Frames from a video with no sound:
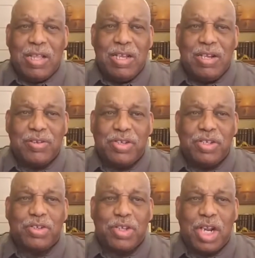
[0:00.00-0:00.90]
Oh,
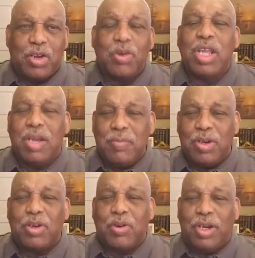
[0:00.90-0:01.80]
Jesus, shall I go? Yeah, I'm
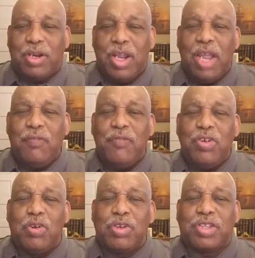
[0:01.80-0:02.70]
going to go here. Have you
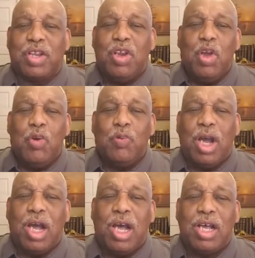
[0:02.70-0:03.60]
ever noticed that
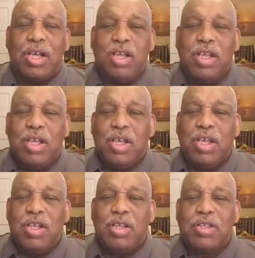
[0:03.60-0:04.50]
uh,
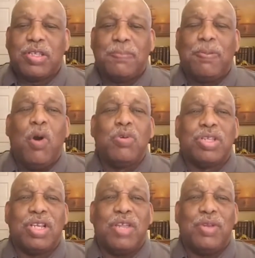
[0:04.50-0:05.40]

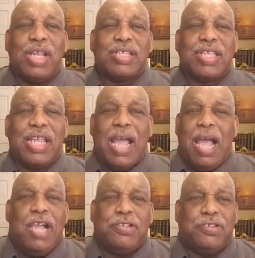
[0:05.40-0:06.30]
supposedly when they say,
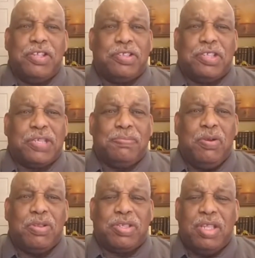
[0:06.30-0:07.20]
I sense the
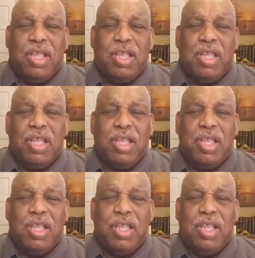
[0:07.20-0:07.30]
spirits